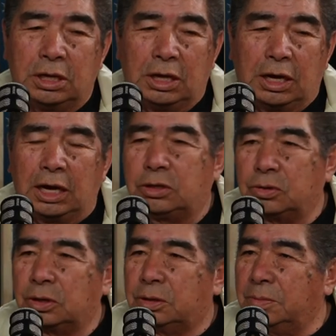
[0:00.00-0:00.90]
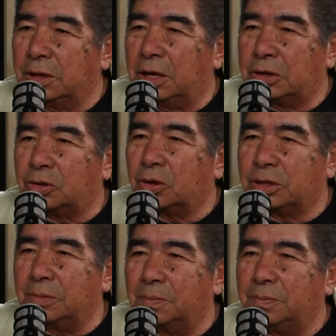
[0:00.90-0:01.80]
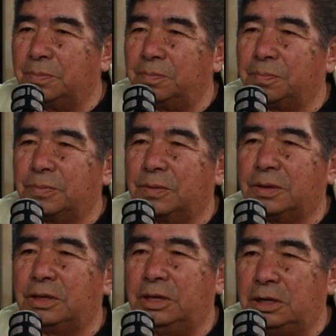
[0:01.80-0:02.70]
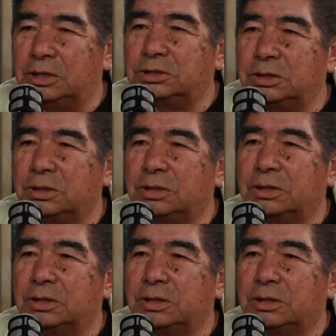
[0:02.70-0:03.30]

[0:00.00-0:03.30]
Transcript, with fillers: I taught I taught them. They listen.